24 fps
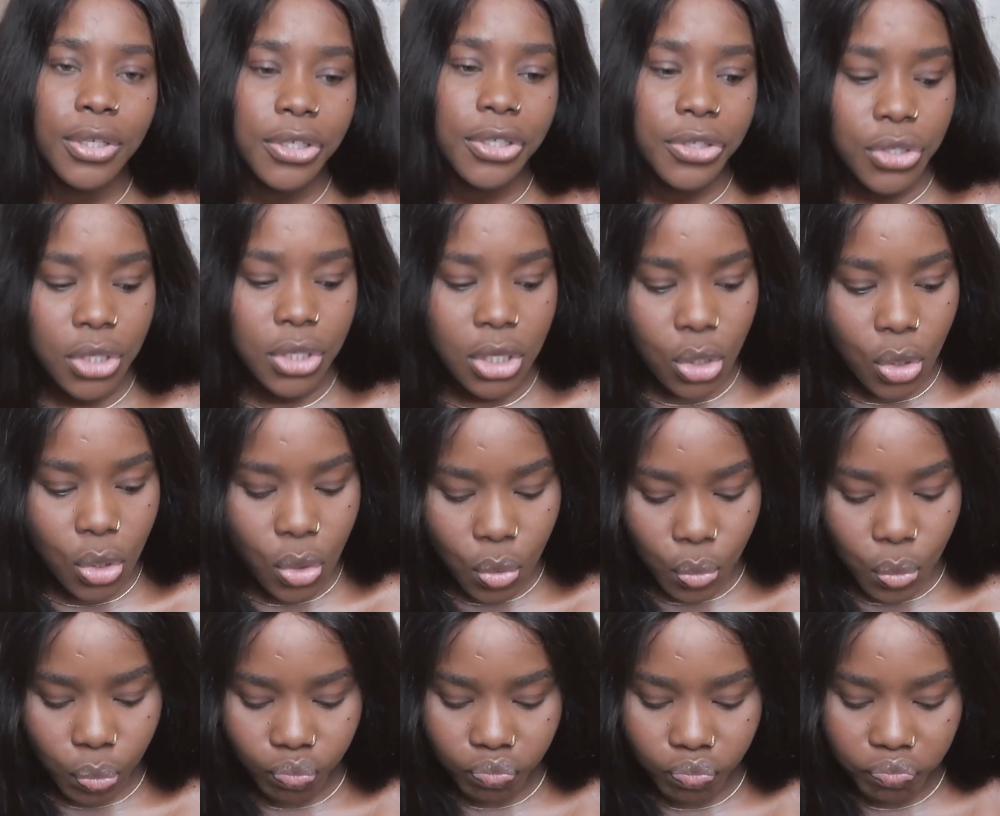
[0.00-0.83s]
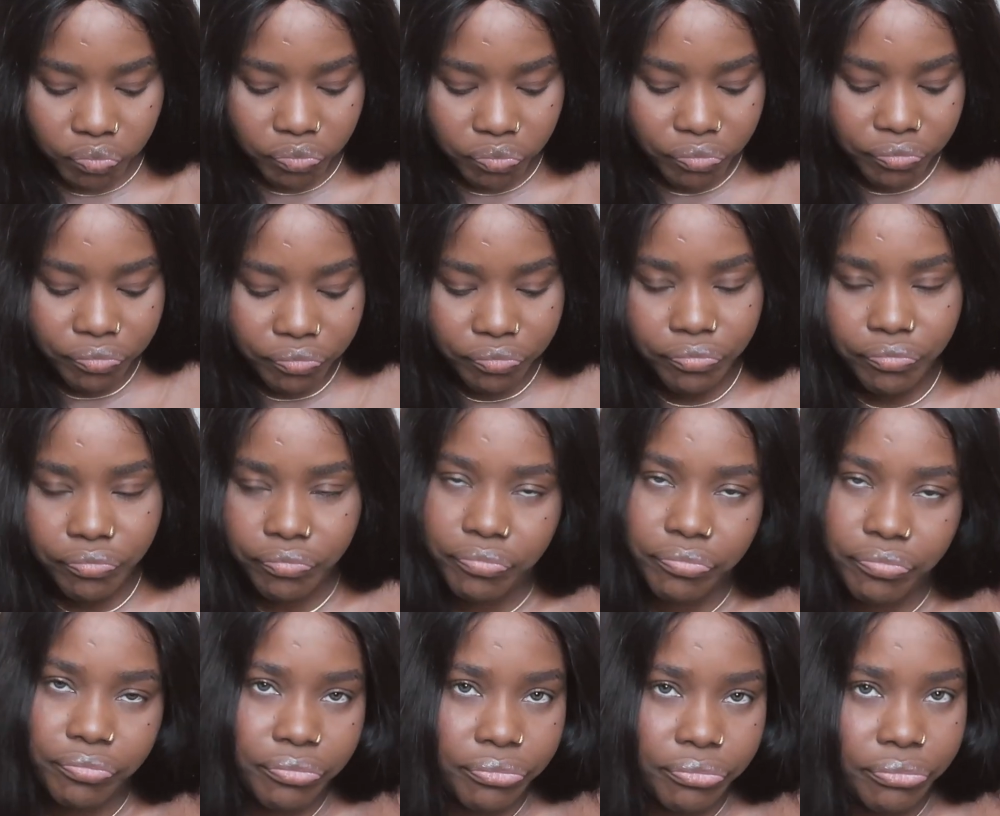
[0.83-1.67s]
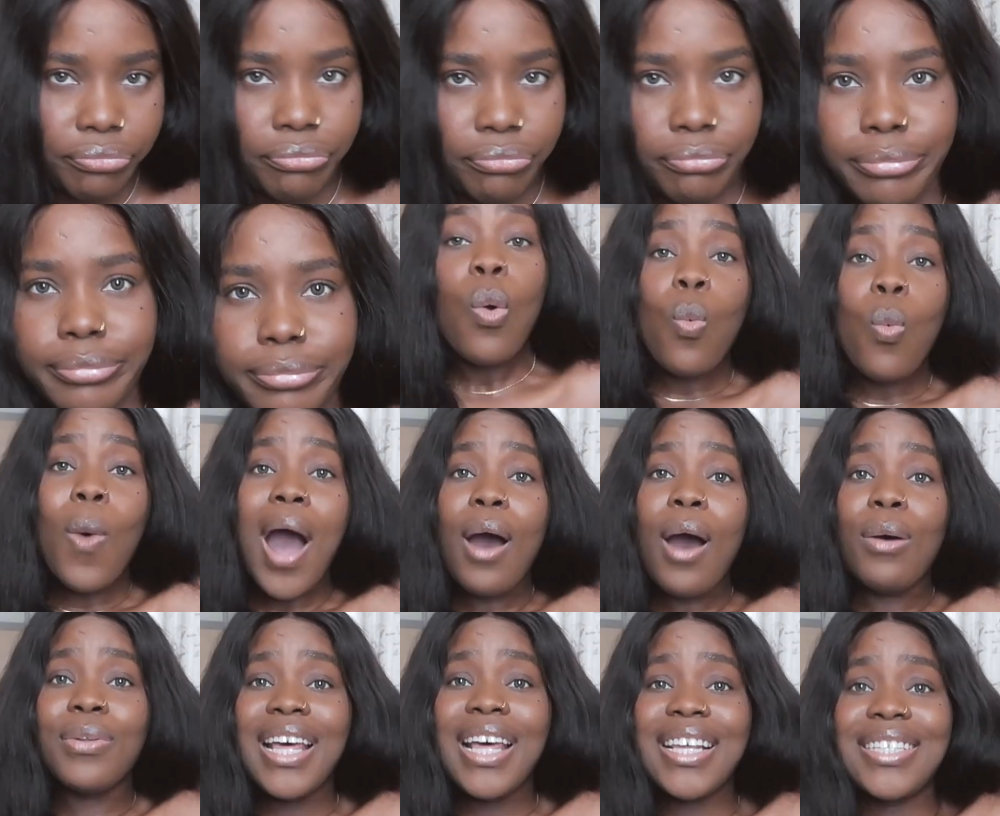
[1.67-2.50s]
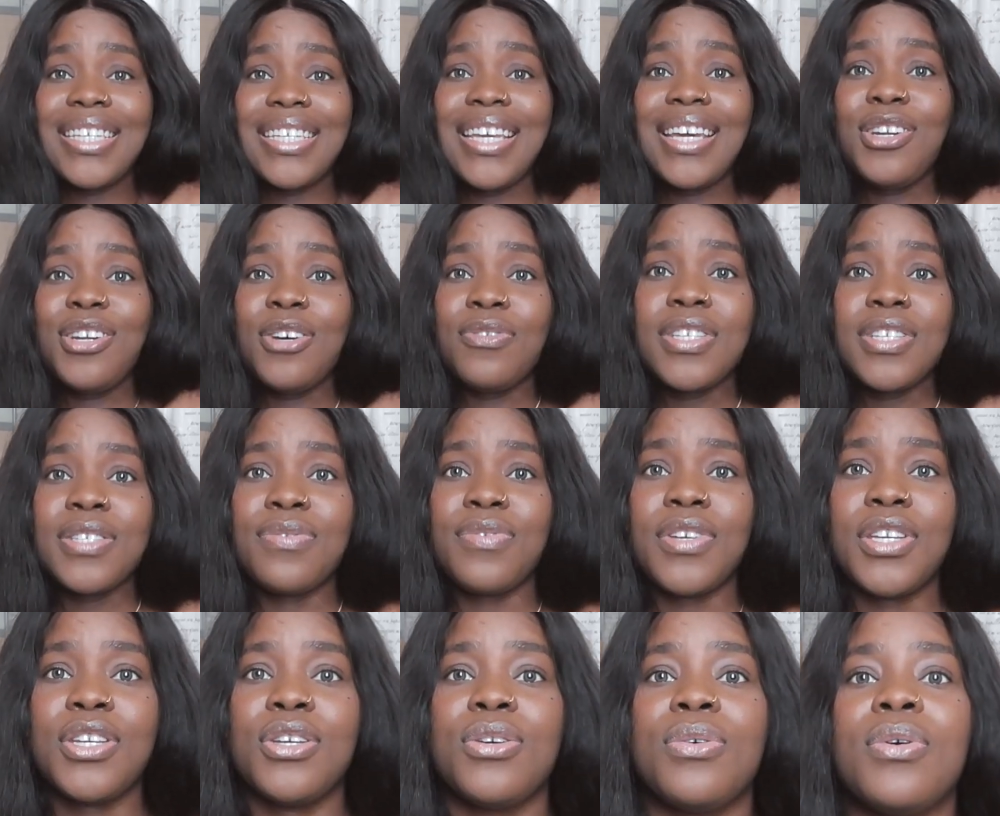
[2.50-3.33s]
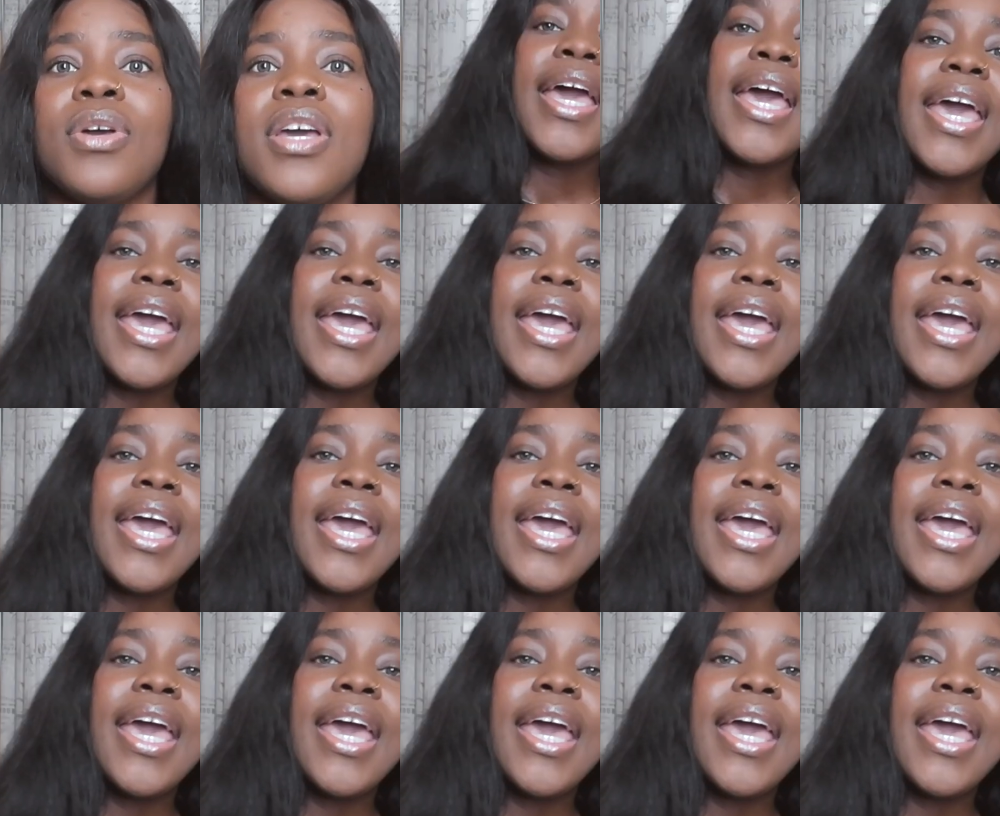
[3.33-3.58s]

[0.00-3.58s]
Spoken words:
So wow, that's the end of this video.